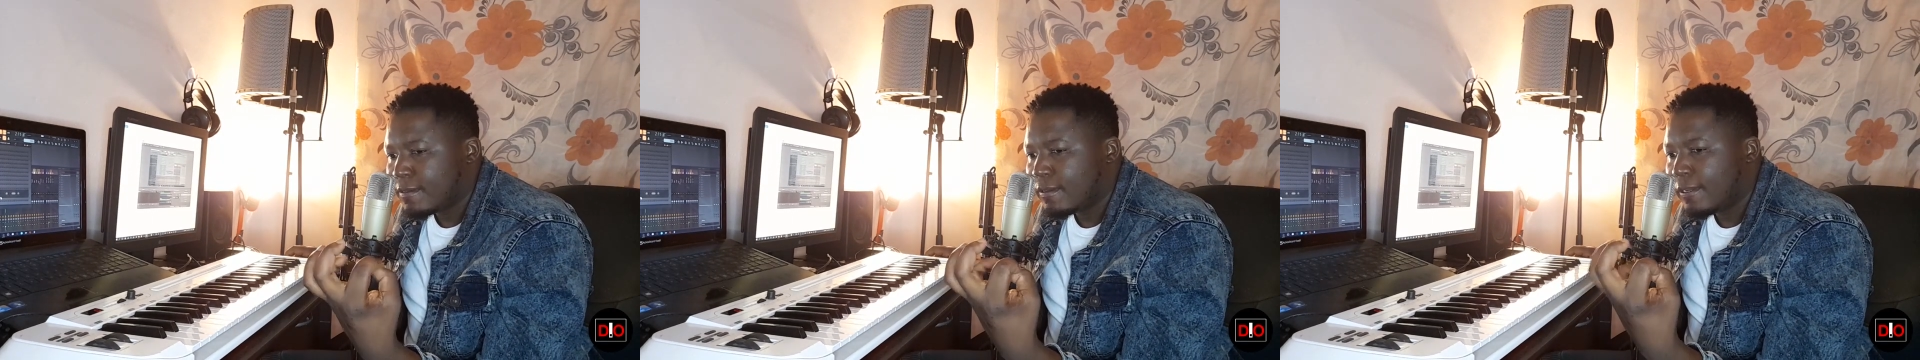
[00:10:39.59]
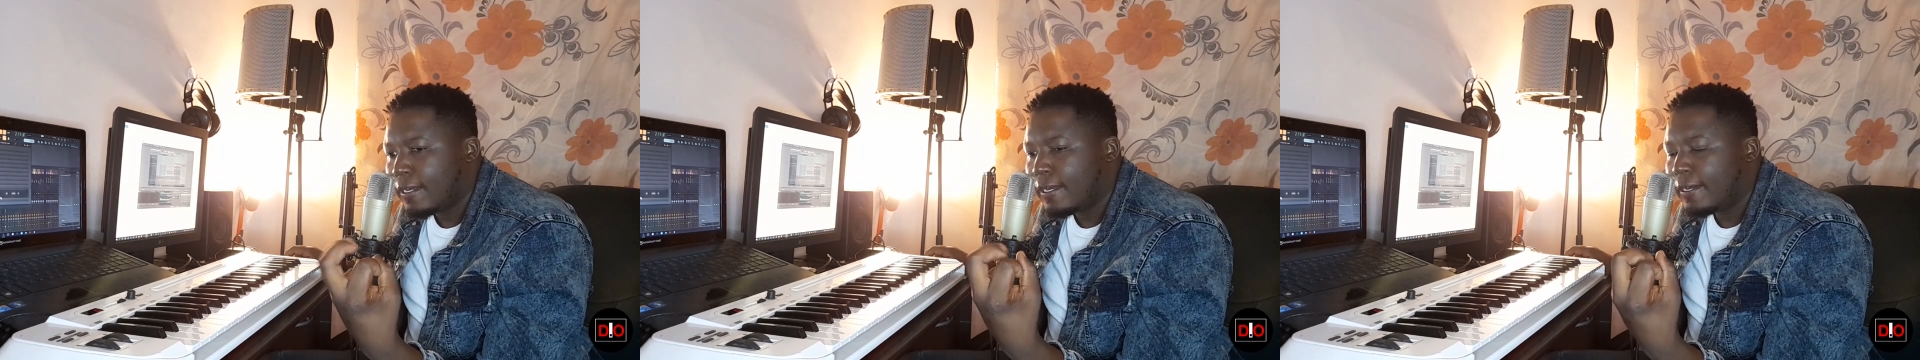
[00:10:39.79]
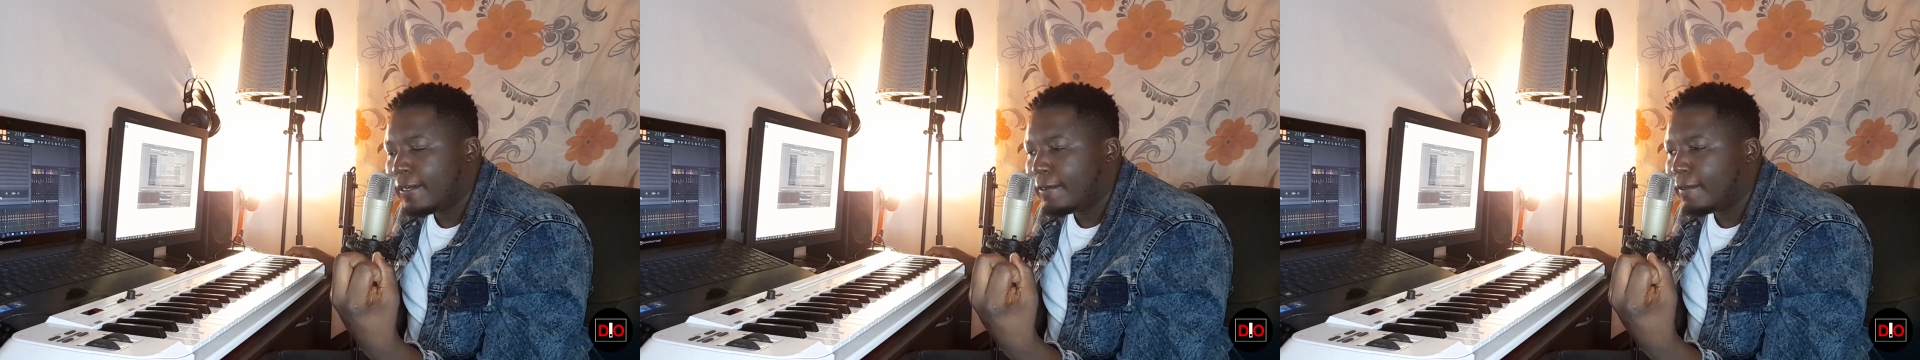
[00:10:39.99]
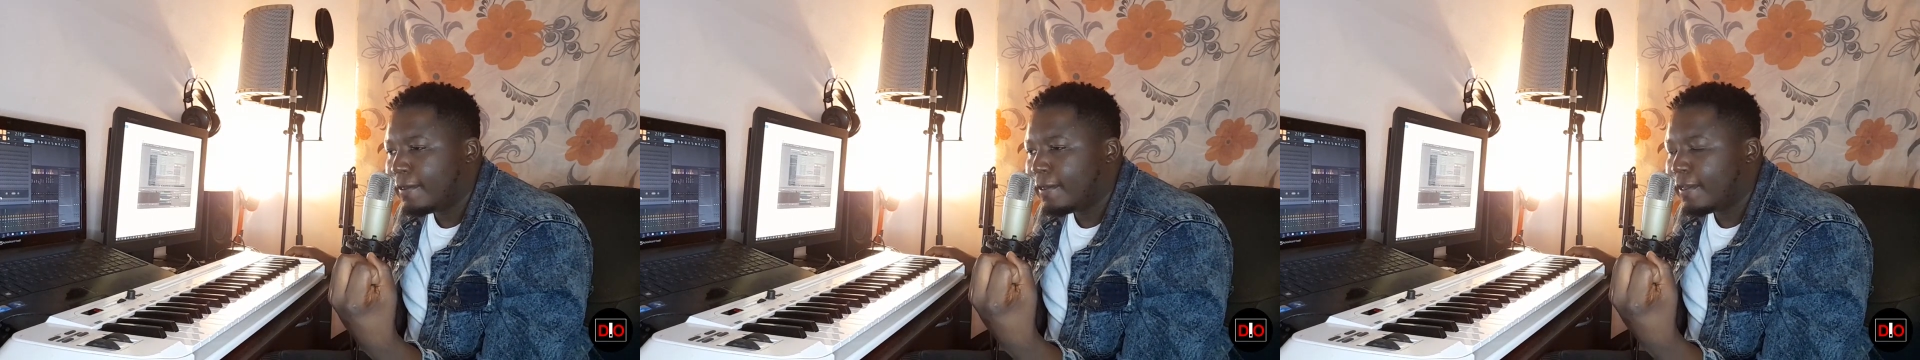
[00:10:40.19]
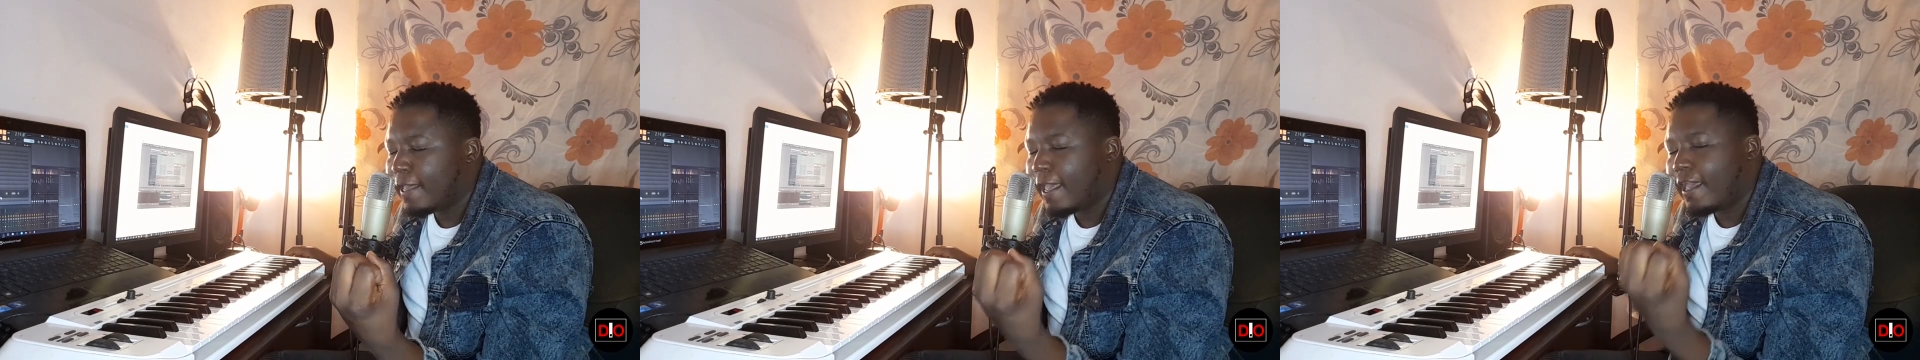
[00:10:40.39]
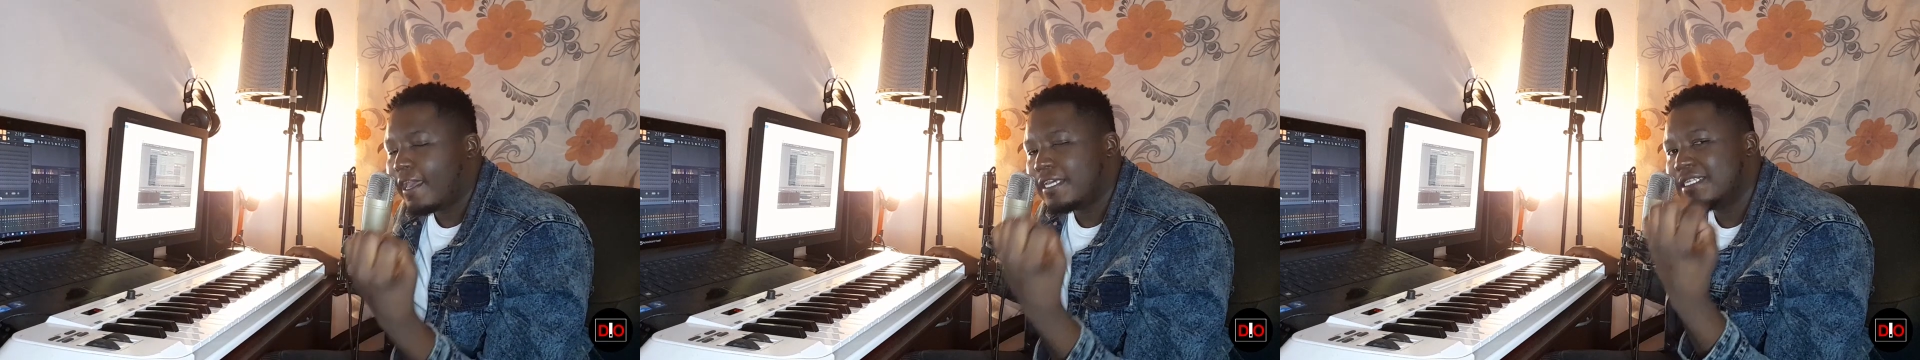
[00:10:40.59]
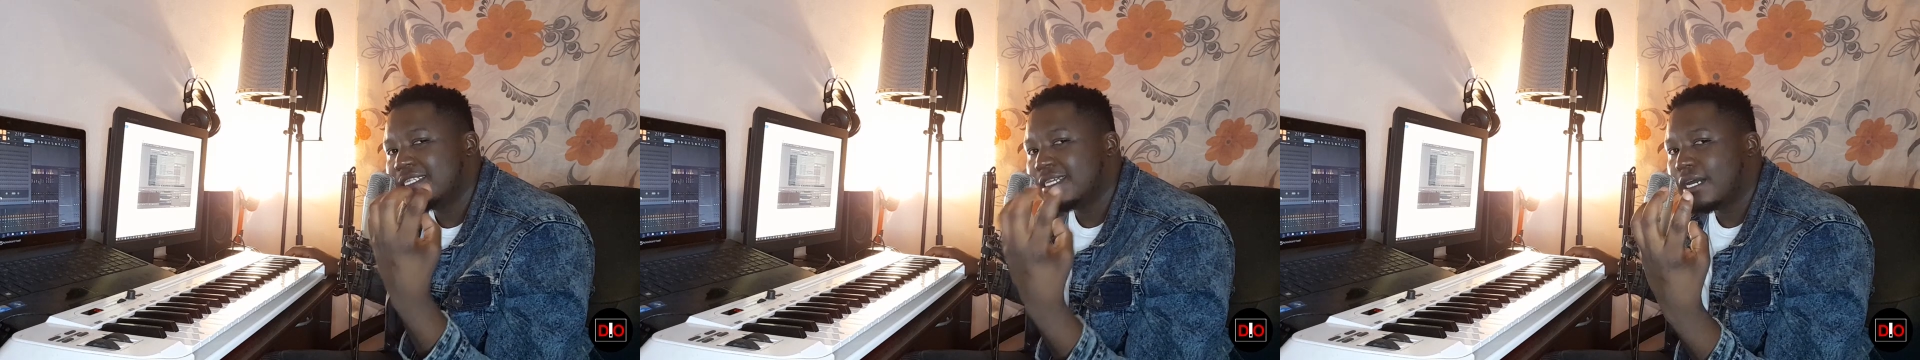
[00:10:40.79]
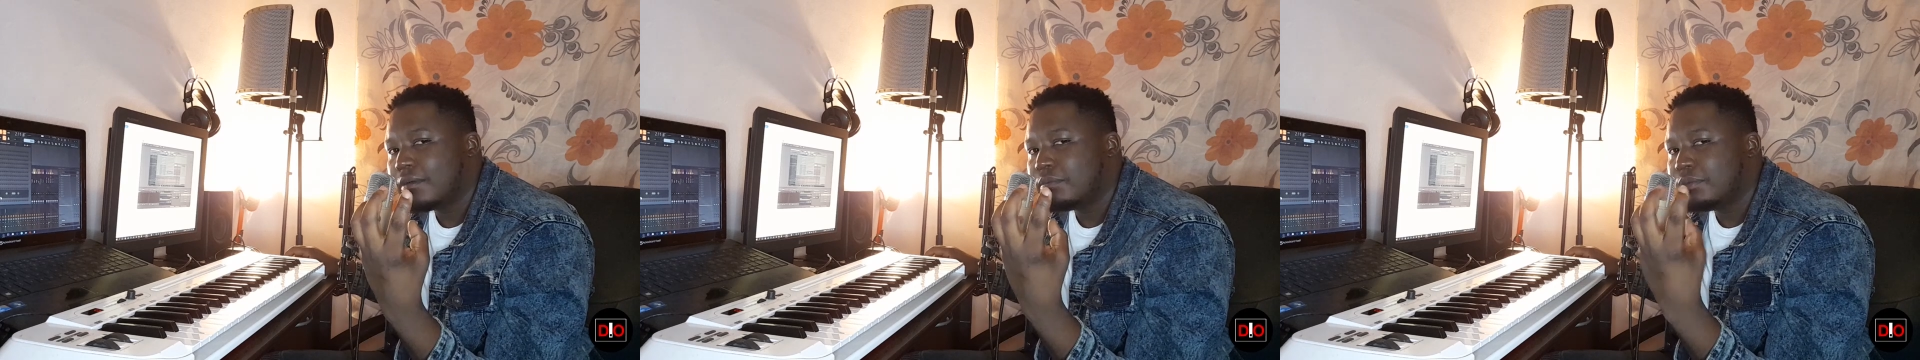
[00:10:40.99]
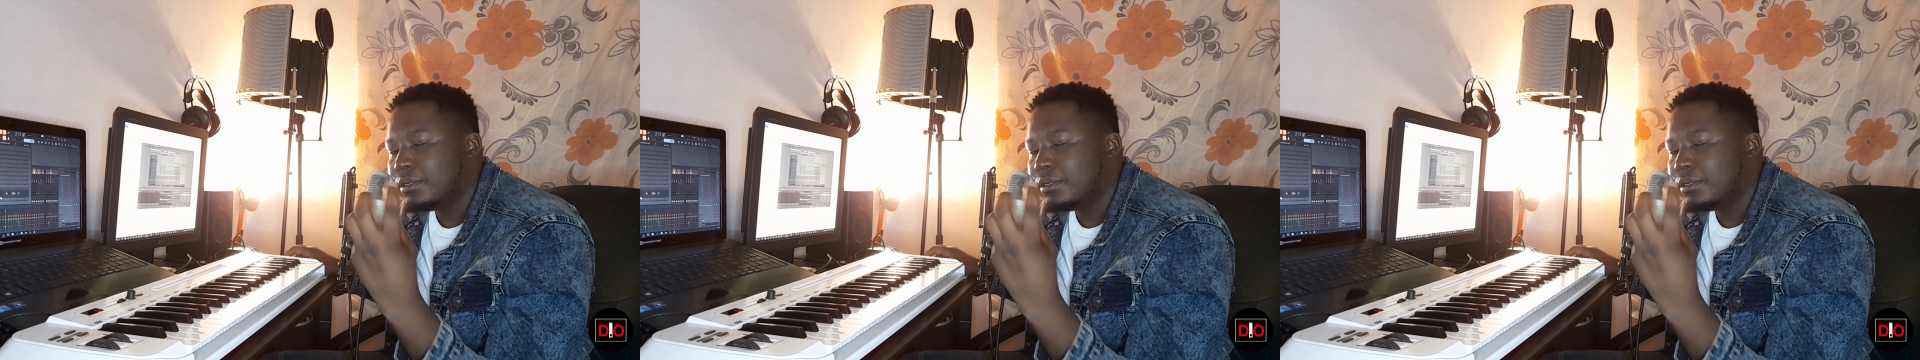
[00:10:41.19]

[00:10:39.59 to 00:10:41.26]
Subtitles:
a sub.